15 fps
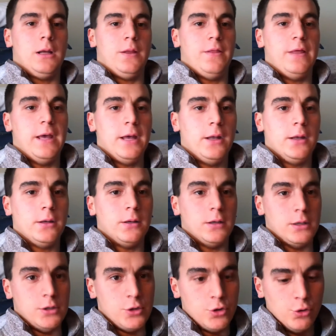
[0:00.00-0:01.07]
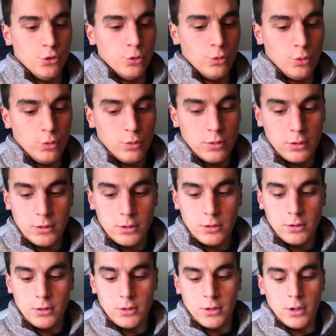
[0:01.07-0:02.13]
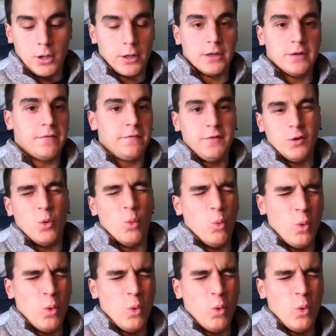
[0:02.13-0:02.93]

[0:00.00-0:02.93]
then you are going to feel